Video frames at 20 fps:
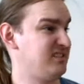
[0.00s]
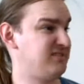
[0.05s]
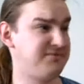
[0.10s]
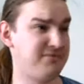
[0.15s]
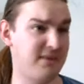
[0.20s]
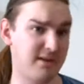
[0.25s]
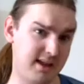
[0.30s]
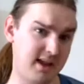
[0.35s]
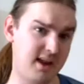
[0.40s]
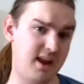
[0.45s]

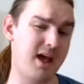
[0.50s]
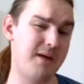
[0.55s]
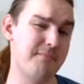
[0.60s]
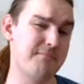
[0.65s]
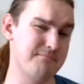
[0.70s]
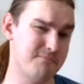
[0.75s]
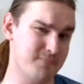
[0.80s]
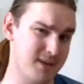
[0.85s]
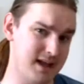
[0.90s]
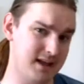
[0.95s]
fucking
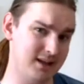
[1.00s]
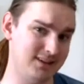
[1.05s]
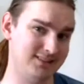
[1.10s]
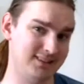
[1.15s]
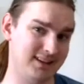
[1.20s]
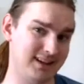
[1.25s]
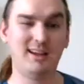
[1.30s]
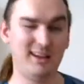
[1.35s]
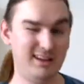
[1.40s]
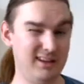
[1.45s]

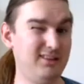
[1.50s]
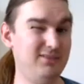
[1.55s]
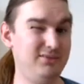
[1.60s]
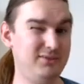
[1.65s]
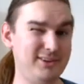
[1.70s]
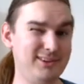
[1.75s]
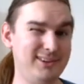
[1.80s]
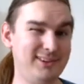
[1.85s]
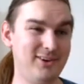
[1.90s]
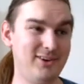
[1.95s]
amazing. If
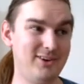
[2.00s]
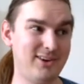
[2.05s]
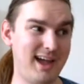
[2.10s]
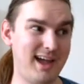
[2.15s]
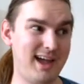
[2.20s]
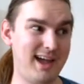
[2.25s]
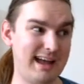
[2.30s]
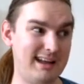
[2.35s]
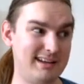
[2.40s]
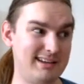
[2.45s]
you look
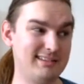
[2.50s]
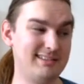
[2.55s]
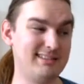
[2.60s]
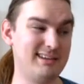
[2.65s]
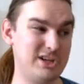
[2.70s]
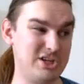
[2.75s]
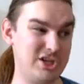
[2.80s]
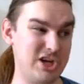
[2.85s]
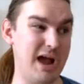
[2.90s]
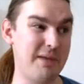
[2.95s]
at the
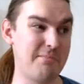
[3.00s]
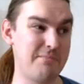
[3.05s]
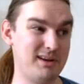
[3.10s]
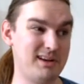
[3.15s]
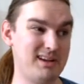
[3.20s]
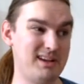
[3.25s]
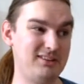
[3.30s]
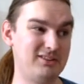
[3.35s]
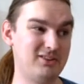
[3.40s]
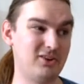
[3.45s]

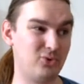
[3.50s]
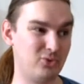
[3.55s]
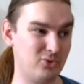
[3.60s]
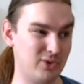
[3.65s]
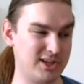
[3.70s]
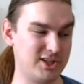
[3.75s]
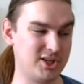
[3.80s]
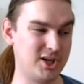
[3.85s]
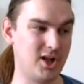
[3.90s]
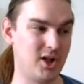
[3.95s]
Japanese
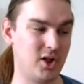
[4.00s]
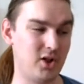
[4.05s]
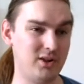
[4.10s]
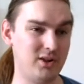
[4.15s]
original,